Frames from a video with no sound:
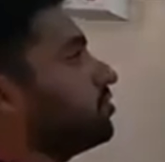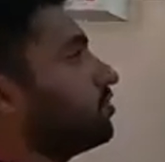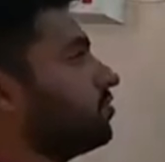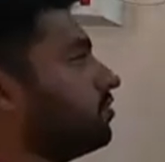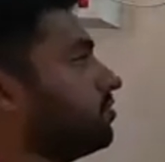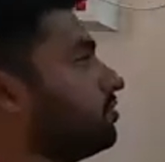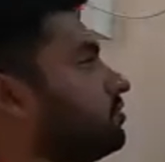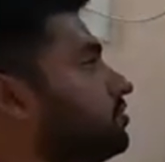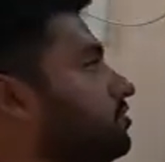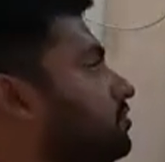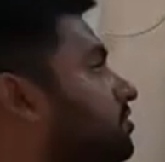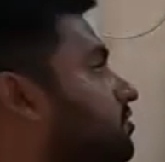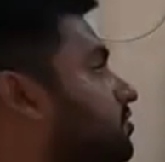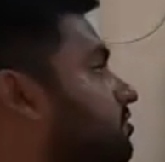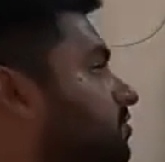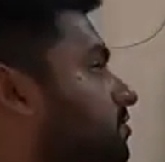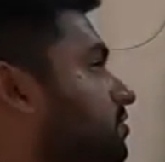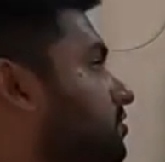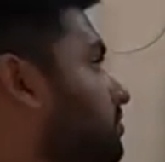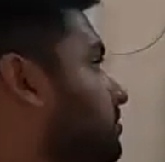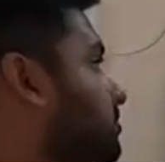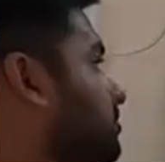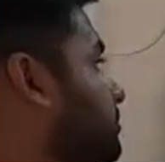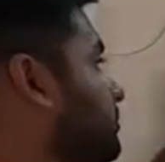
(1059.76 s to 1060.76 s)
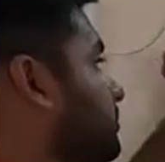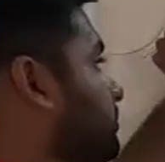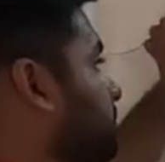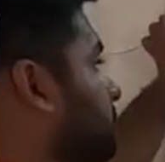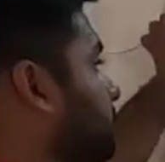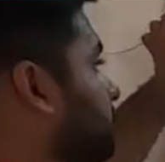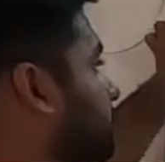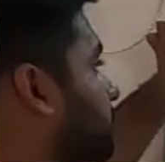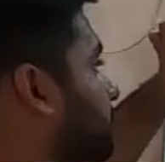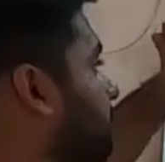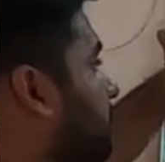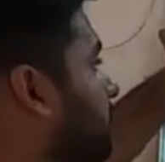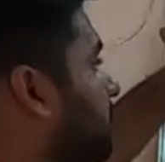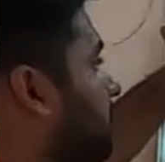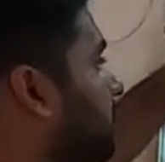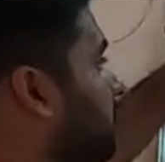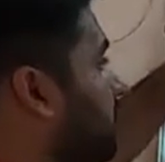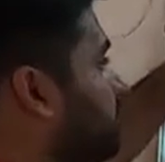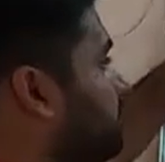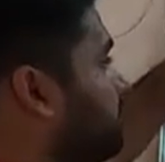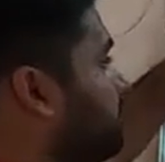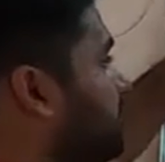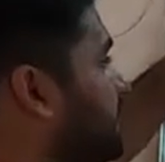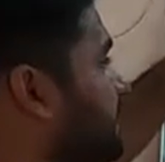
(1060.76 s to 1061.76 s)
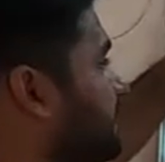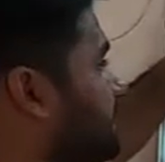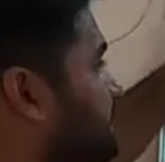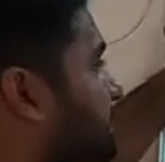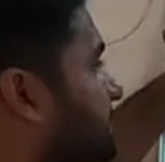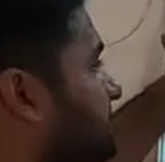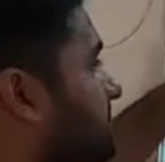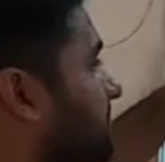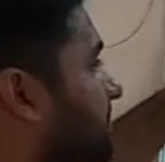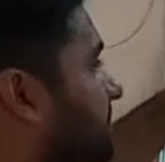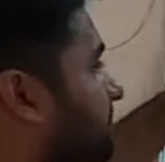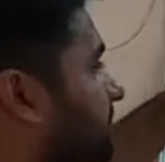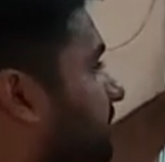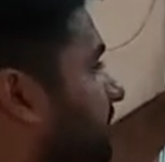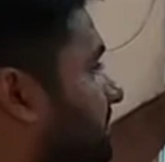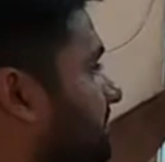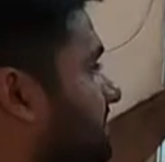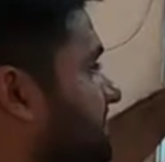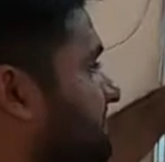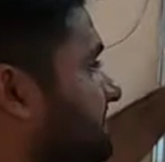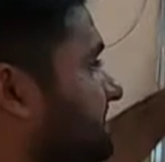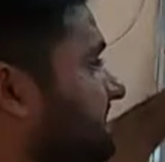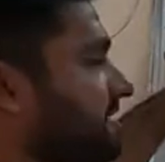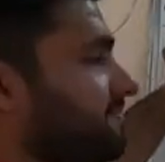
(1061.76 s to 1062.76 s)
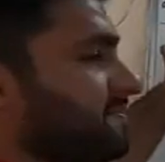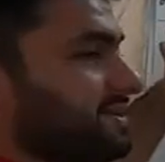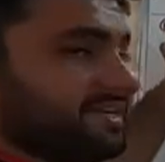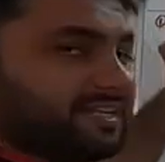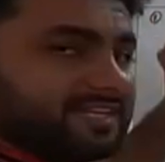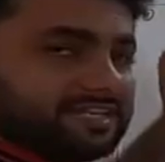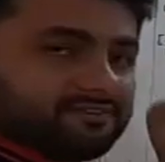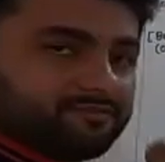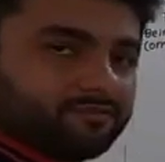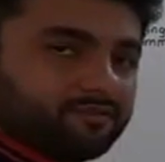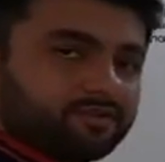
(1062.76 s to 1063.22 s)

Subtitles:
know, on basis of what is debit and